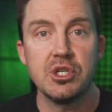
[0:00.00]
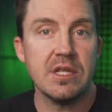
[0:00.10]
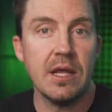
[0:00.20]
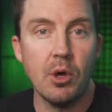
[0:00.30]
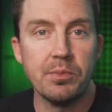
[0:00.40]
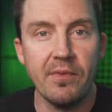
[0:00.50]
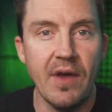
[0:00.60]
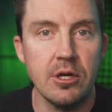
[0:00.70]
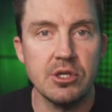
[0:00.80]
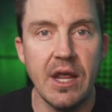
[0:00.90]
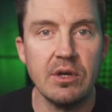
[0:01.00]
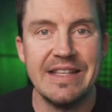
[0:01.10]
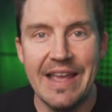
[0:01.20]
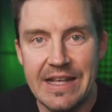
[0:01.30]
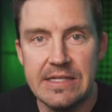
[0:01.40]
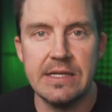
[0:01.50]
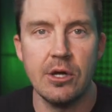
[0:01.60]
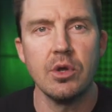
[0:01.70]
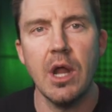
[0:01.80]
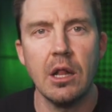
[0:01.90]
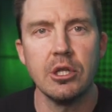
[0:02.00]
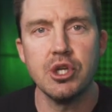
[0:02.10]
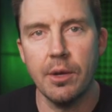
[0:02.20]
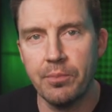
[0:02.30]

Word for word: Just like both providers guarantee a zero-knowledge